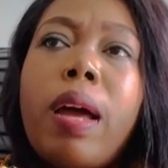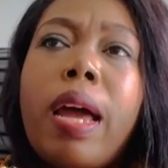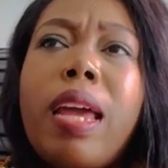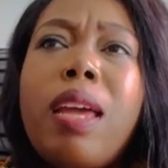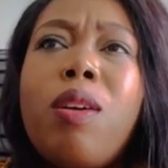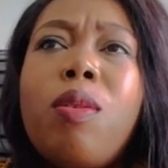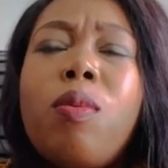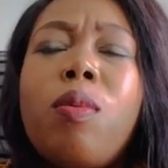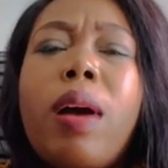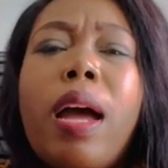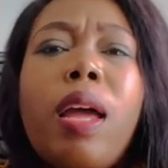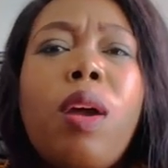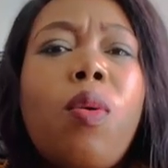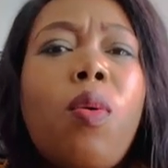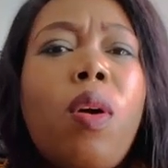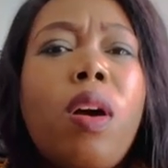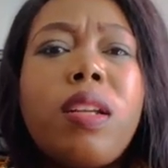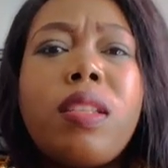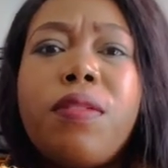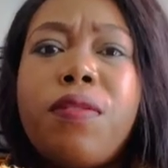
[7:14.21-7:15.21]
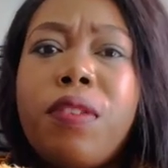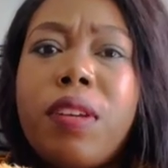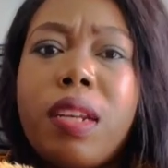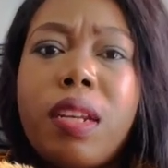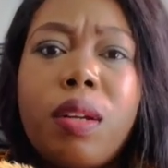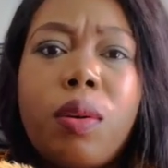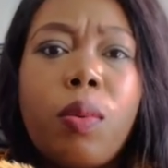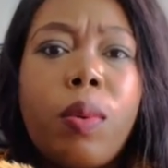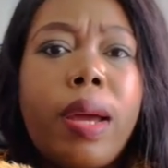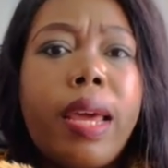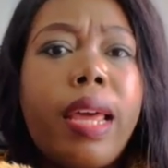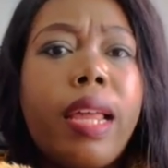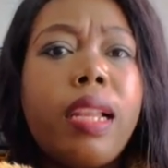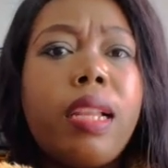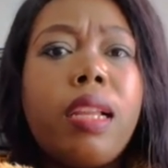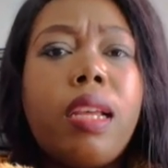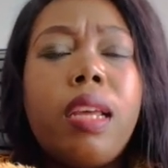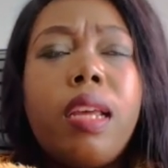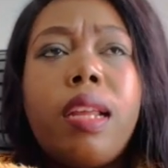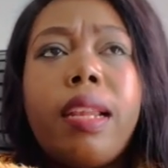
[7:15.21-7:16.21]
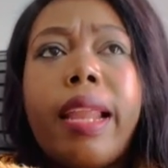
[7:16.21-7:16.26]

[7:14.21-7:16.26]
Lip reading: I walked very well.